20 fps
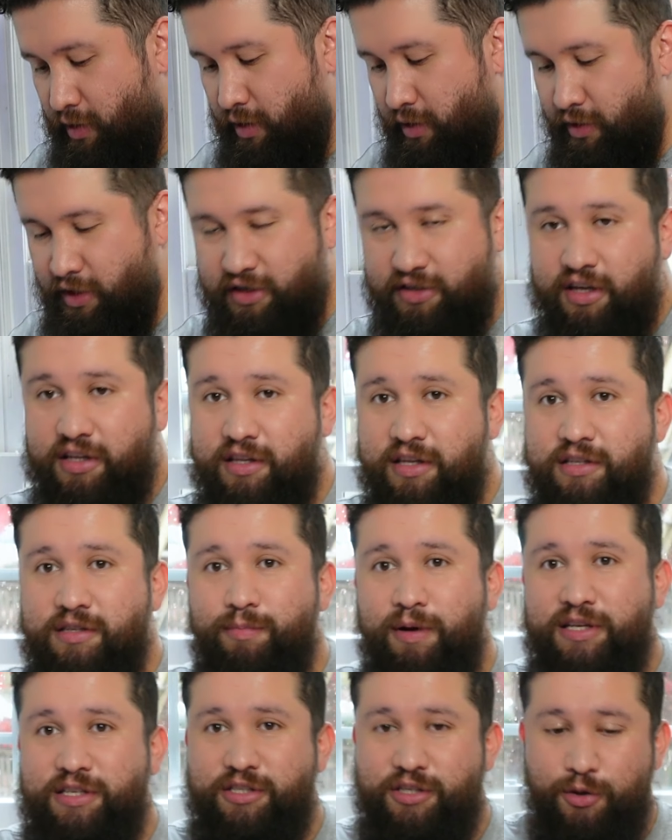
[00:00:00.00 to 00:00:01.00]
There's nothing
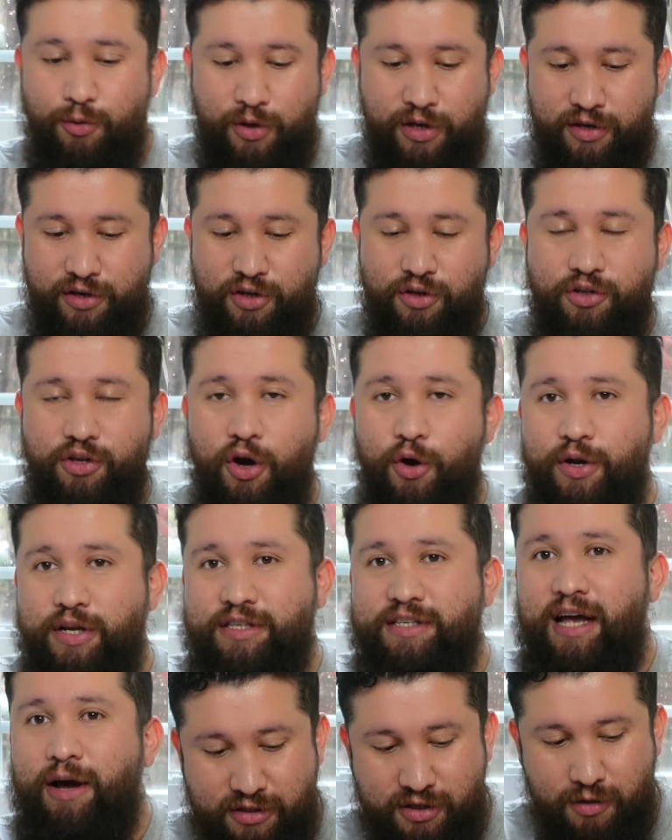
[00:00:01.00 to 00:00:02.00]
much to it. You
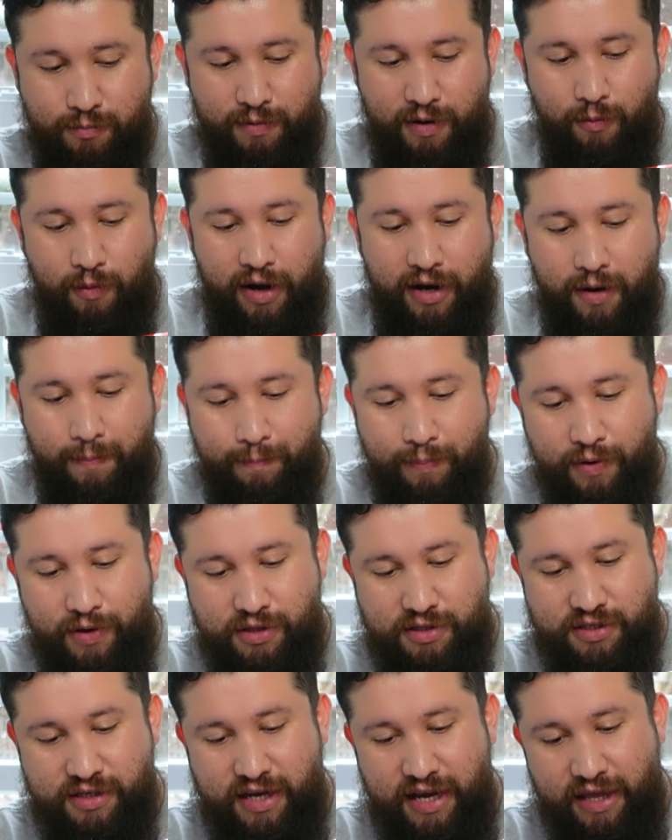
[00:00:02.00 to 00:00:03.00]
notice how it took me a while to
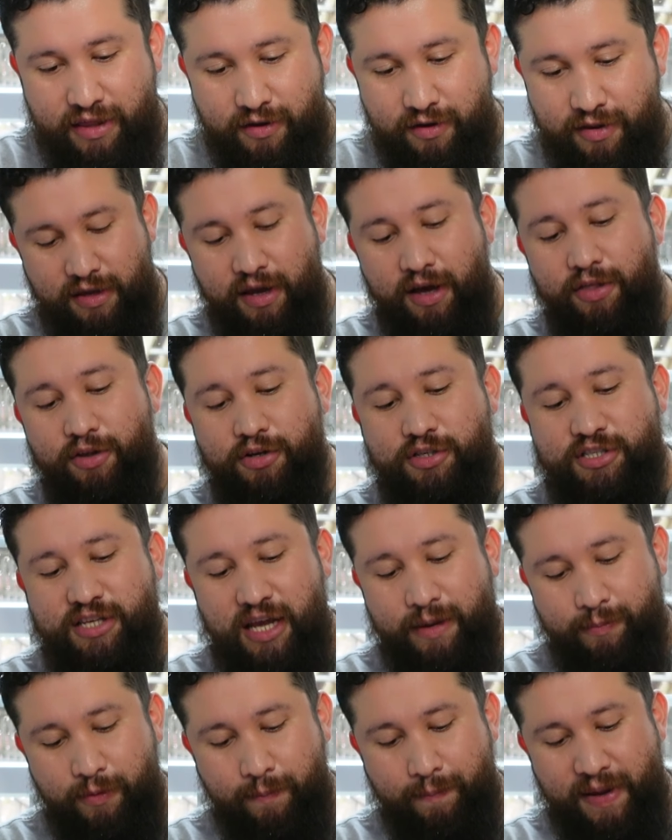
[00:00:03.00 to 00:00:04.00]
put together the other
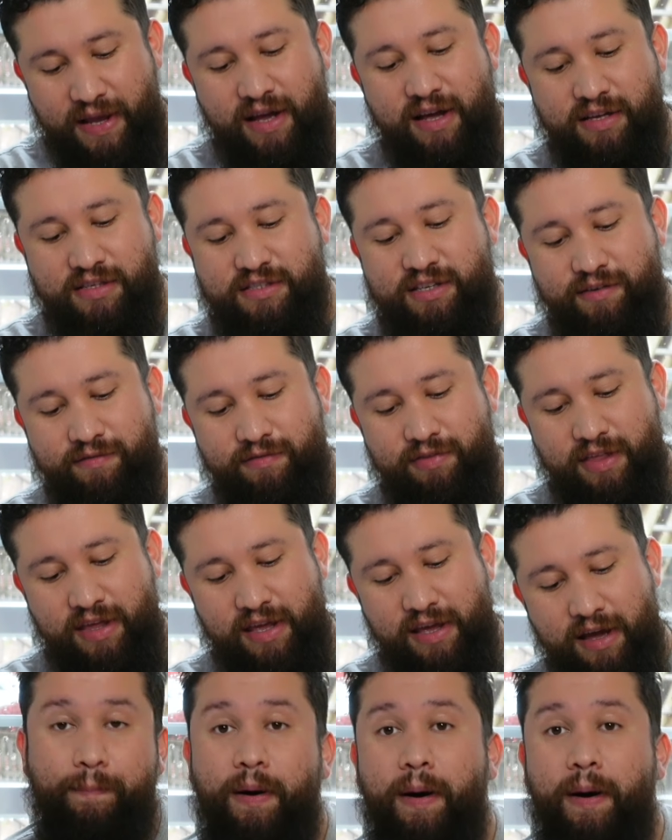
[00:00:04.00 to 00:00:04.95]
skimmer because of the